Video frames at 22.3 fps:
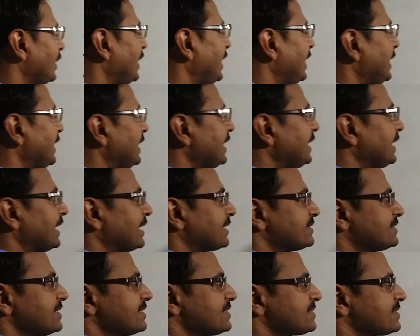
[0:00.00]
18
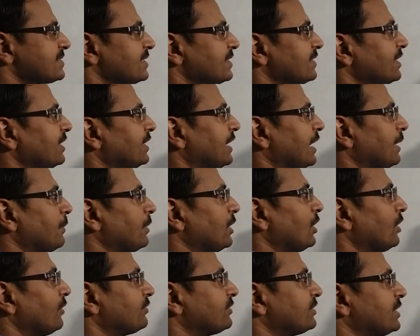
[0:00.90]
exists in the
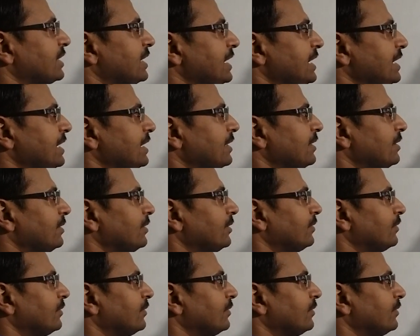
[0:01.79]
table of 3,